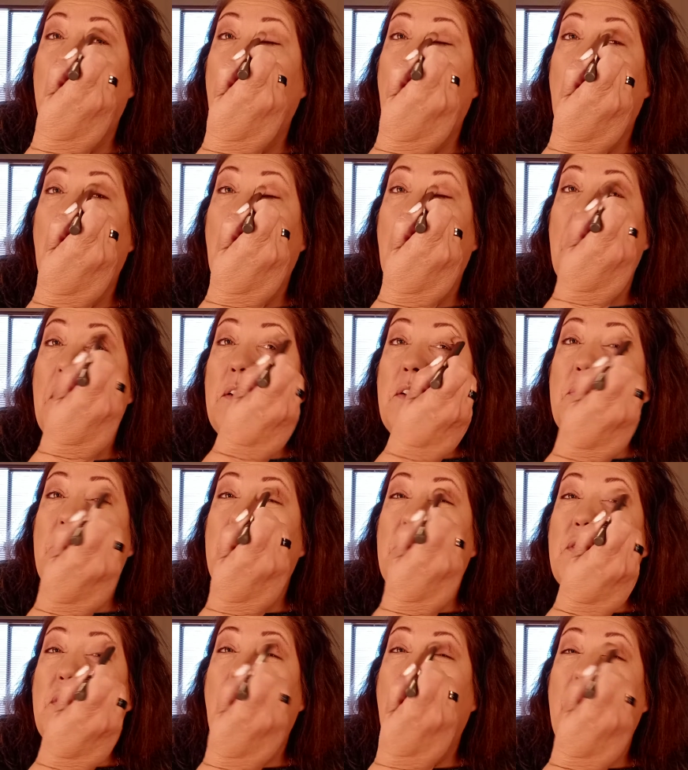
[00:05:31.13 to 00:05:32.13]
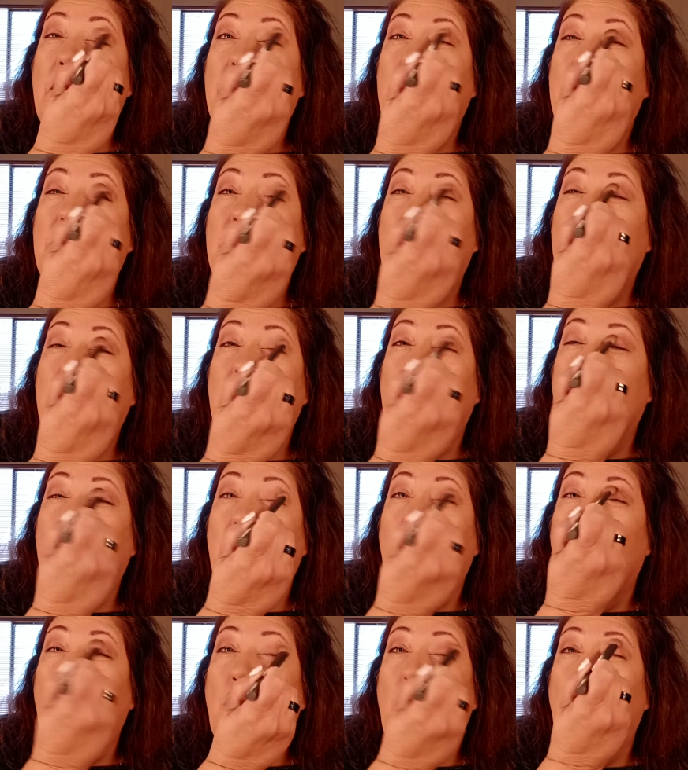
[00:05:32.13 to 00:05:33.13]
and I'm just kind of just going to
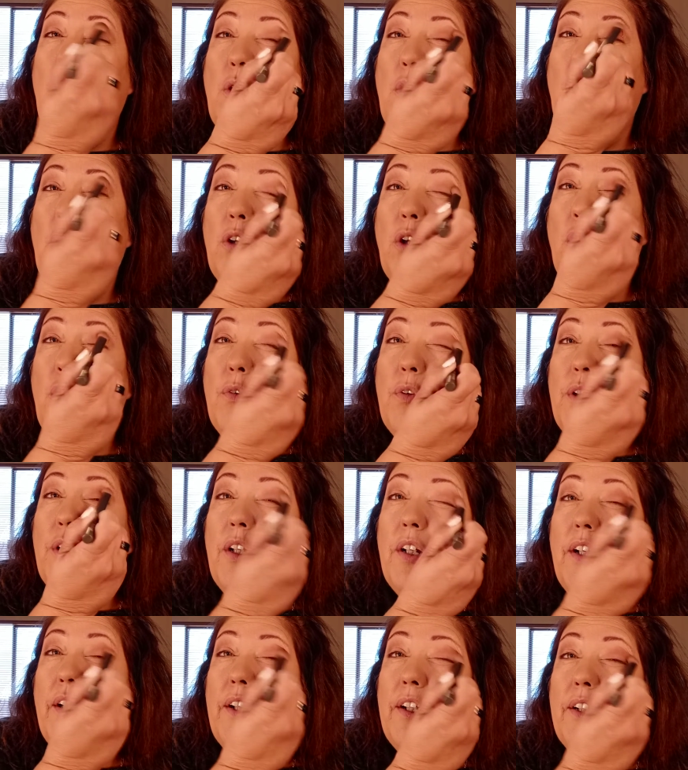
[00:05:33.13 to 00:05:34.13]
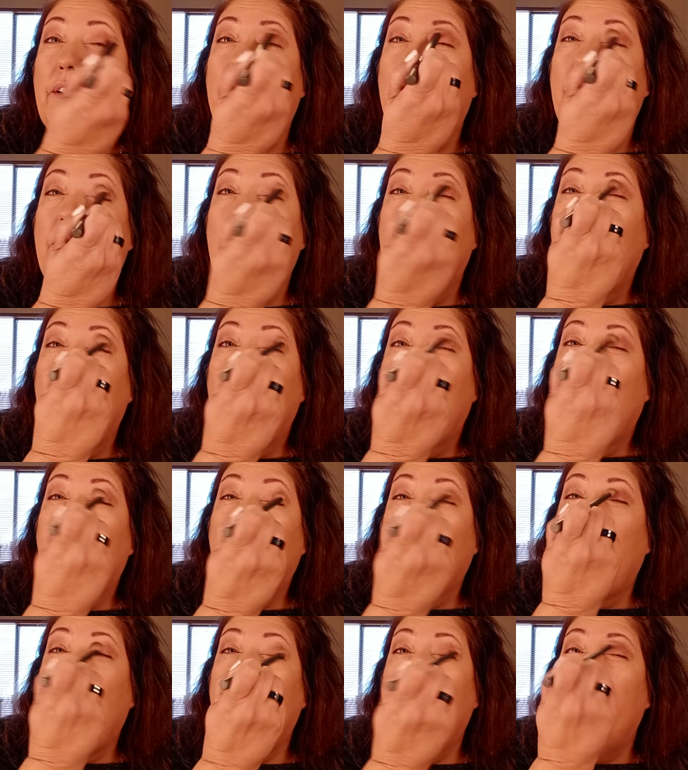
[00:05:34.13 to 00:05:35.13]
go all over here.
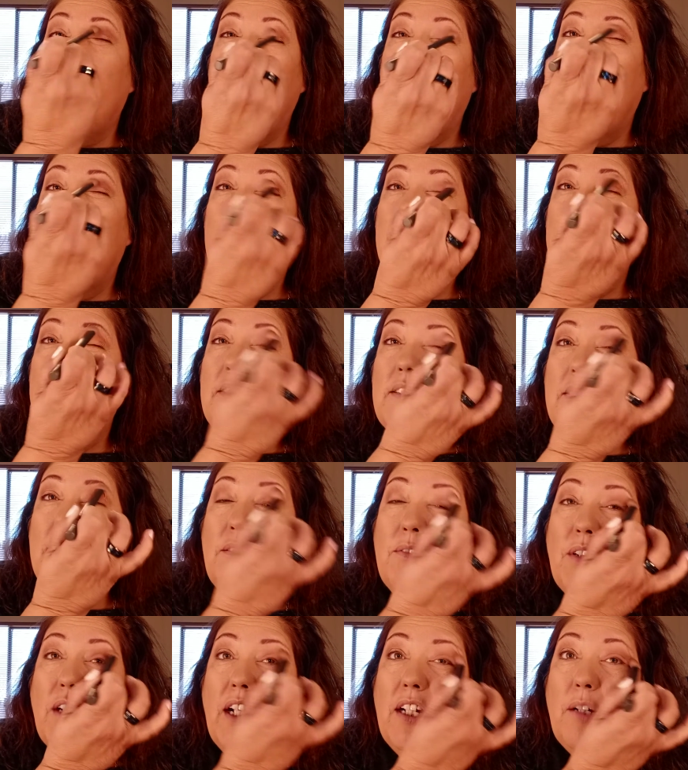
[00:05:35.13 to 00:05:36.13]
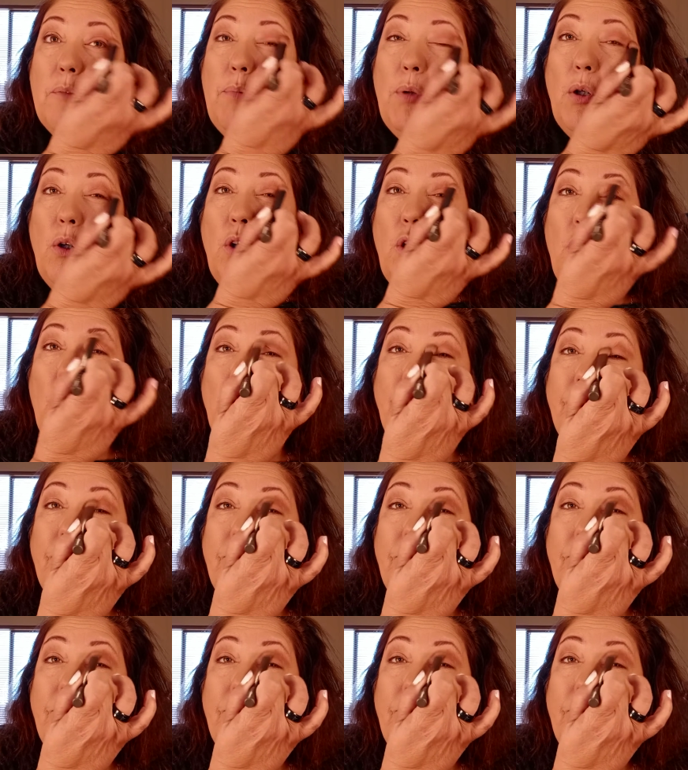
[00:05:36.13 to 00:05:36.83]
Create a mess, see what I can pull.